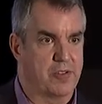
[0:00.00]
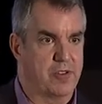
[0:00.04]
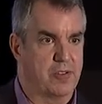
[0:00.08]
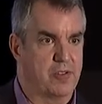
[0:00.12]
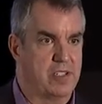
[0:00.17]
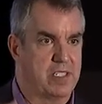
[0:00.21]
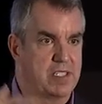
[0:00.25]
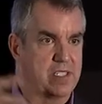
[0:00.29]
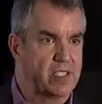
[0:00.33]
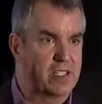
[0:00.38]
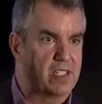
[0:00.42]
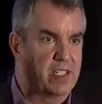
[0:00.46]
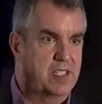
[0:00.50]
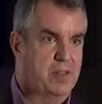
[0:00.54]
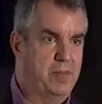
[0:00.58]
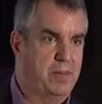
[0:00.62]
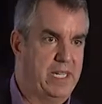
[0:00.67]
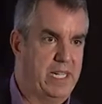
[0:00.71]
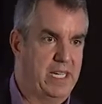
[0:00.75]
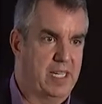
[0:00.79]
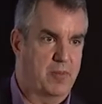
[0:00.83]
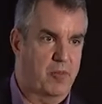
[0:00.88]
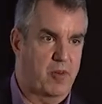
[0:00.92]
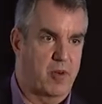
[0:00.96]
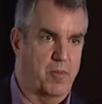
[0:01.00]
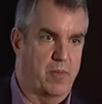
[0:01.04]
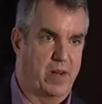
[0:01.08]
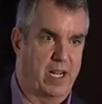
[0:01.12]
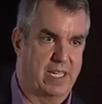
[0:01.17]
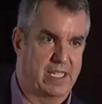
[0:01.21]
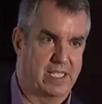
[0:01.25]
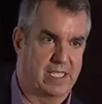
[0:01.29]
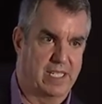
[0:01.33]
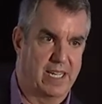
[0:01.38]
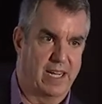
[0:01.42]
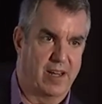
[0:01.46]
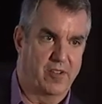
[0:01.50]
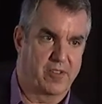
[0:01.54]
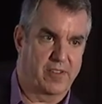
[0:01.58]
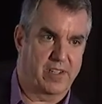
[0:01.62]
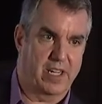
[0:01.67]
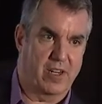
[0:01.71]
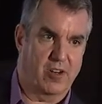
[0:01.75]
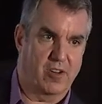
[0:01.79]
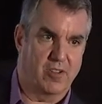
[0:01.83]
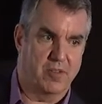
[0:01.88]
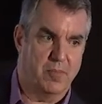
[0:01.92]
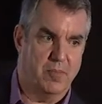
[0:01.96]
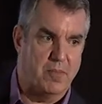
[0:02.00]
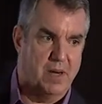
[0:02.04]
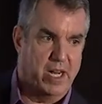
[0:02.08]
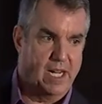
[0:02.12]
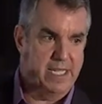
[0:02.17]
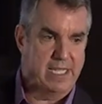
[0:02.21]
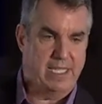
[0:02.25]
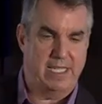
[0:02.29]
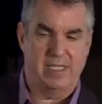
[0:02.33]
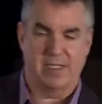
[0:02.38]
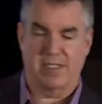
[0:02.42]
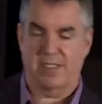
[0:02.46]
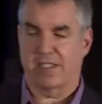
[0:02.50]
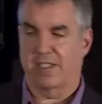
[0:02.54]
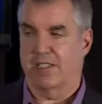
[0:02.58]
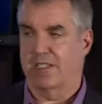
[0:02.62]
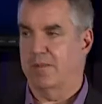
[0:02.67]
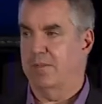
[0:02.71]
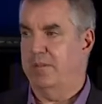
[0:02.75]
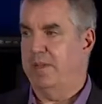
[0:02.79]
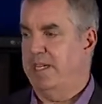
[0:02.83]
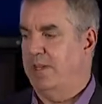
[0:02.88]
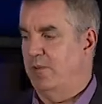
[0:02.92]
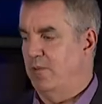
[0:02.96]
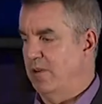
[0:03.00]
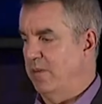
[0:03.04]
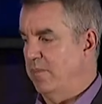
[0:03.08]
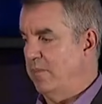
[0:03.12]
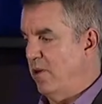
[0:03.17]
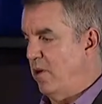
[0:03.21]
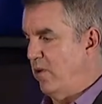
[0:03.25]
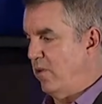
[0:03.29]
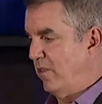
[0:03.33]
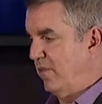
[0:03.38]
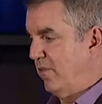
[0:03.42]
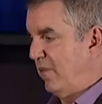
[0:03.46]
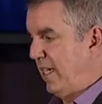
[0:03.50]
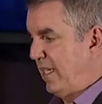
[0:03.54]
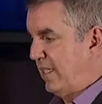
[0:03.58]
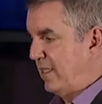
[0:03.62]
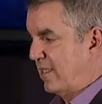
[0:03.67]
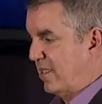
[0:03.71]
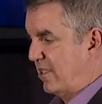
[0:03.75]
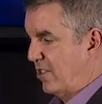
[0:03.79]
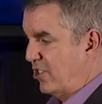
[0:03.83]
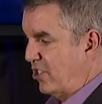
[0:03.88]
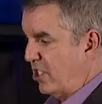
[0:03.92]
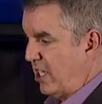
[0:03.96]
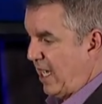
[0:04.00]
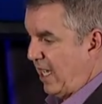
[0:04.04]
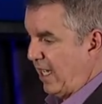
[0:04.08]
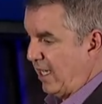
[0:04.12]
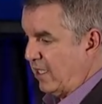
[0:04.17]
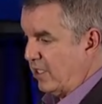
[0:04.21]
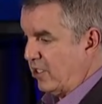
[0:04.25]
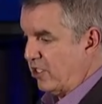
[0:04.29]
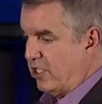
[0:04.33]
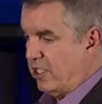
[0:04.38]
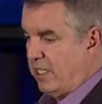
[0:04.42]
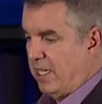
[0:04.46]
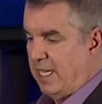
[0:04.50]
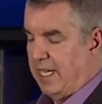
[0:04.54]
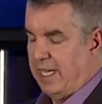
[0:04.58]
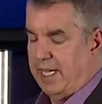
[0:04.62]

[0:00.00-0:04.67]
There isn't gonna be any more money in healthcare. The money is gonna be what motivates a change.